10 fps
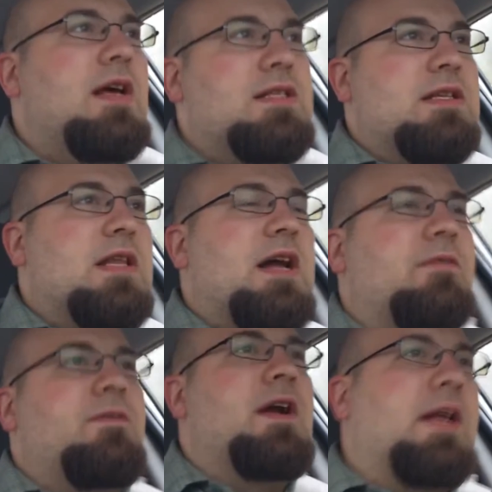It's a lot
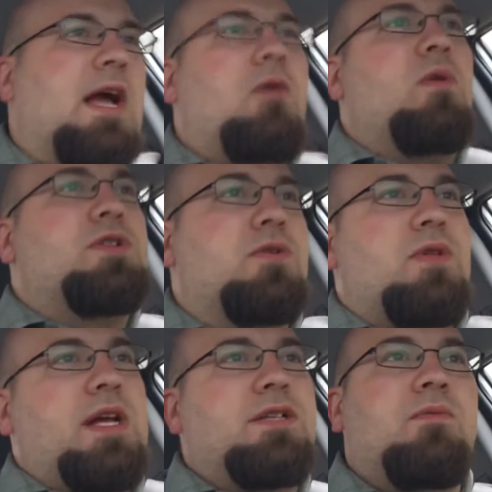of finding out
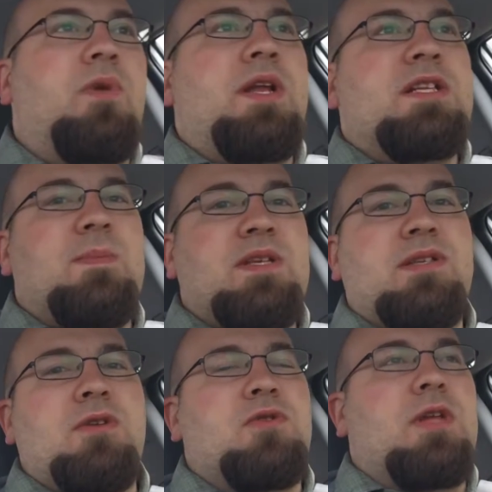what needs to be
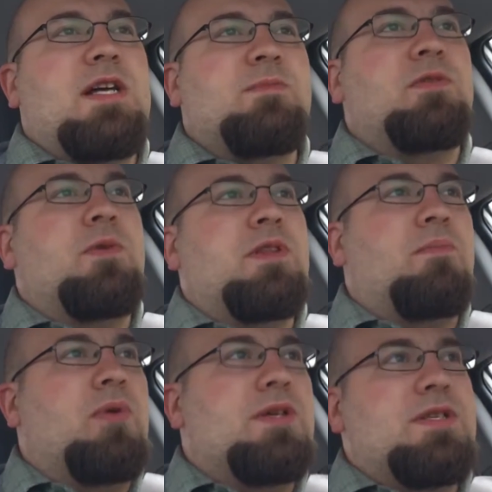centralized between the
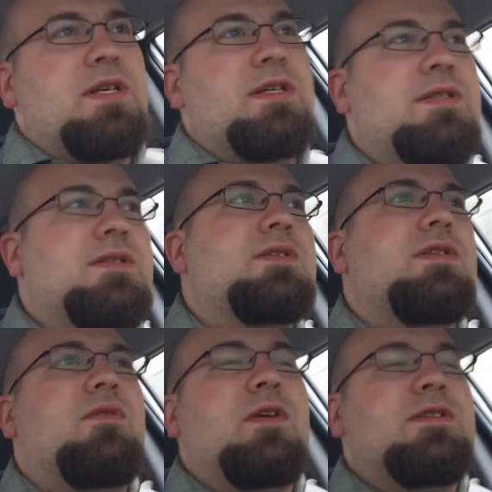prisons,
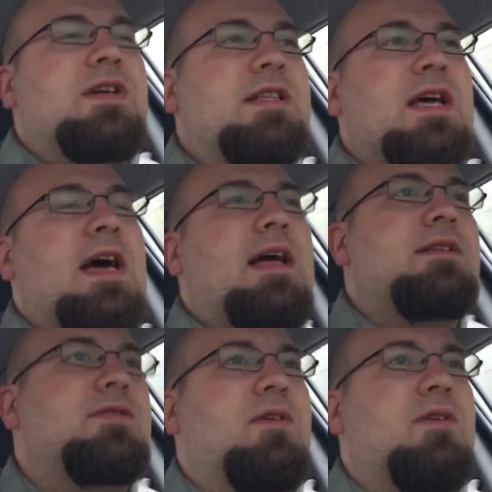things like that.